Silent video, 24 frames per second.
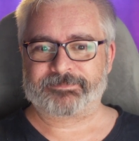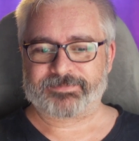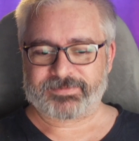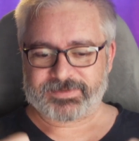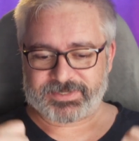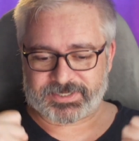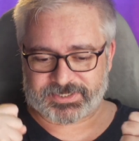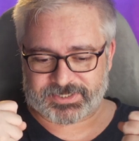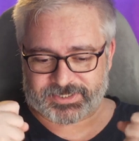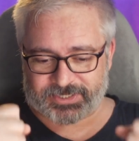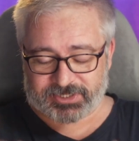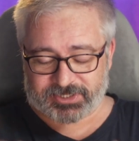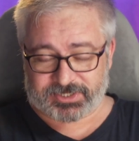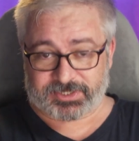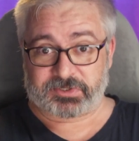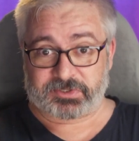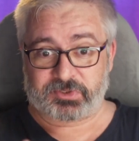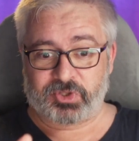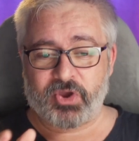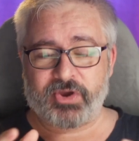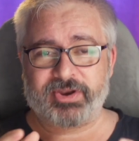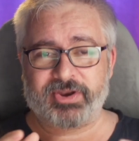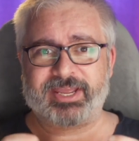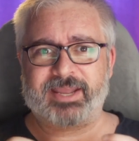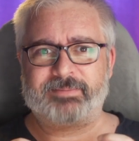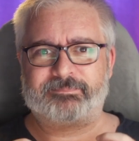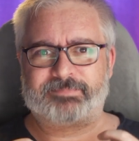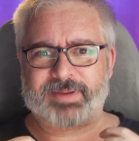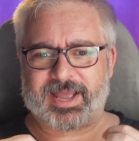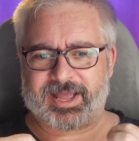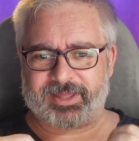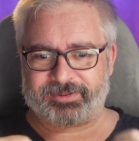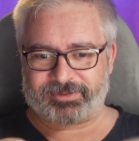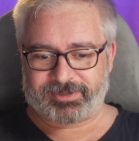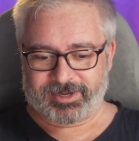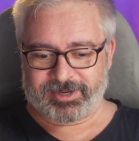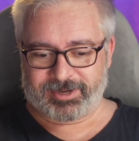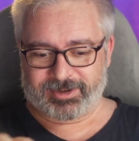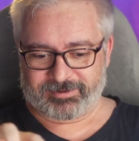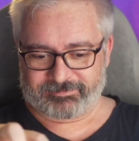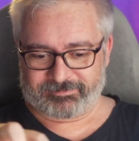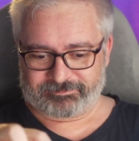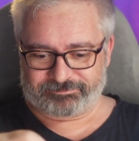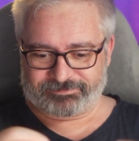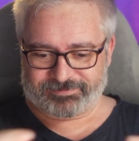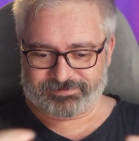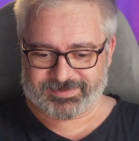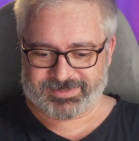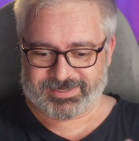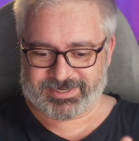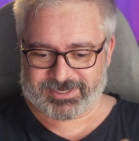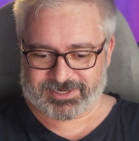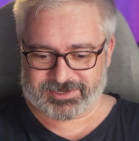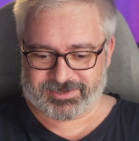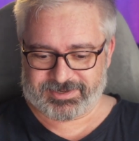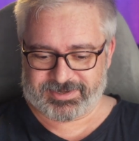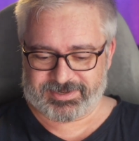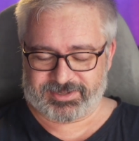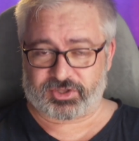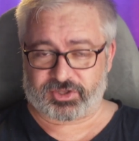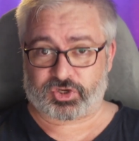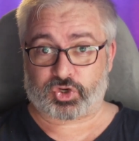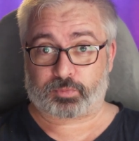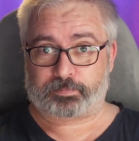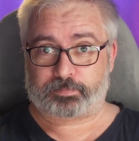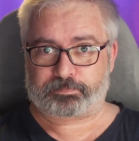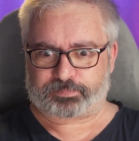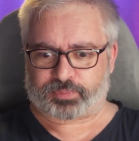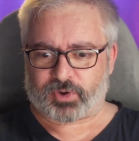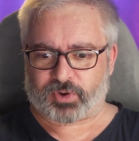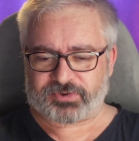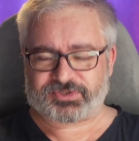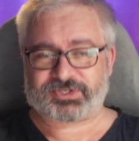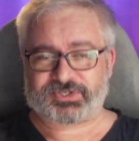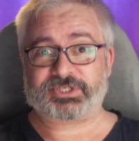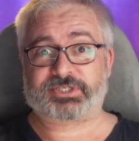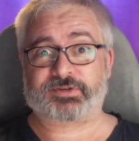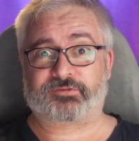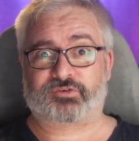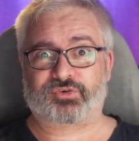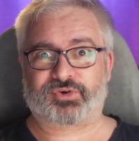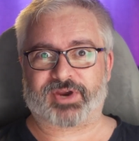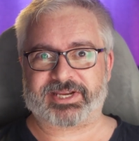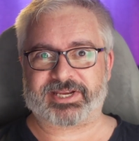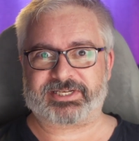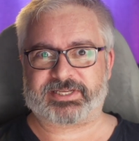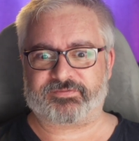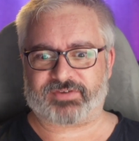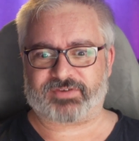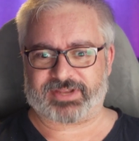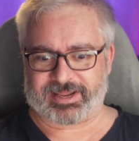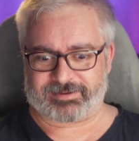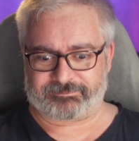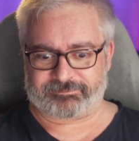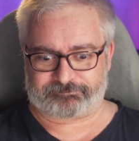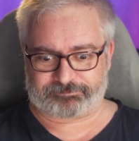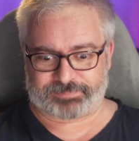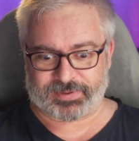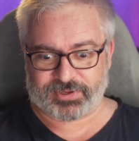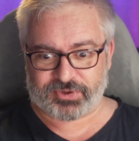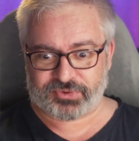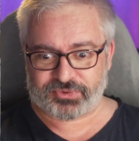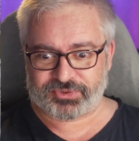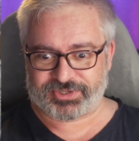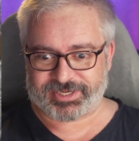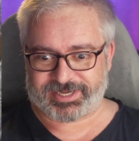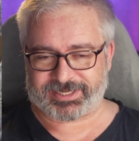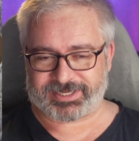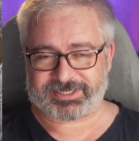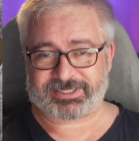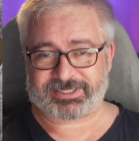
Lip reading: Just learning about the process of creativity and building